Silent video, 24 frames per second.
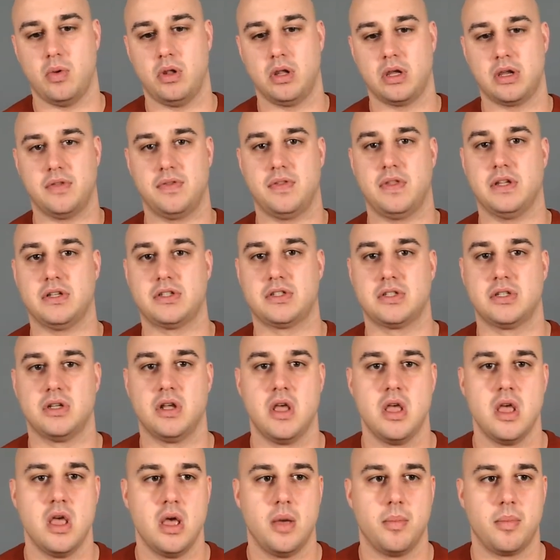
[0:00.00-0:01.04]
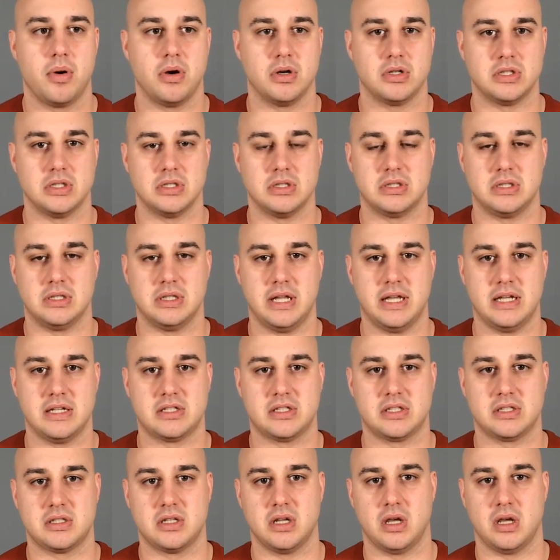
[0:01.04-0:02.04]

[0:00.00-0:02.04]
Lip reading: look at this person's list,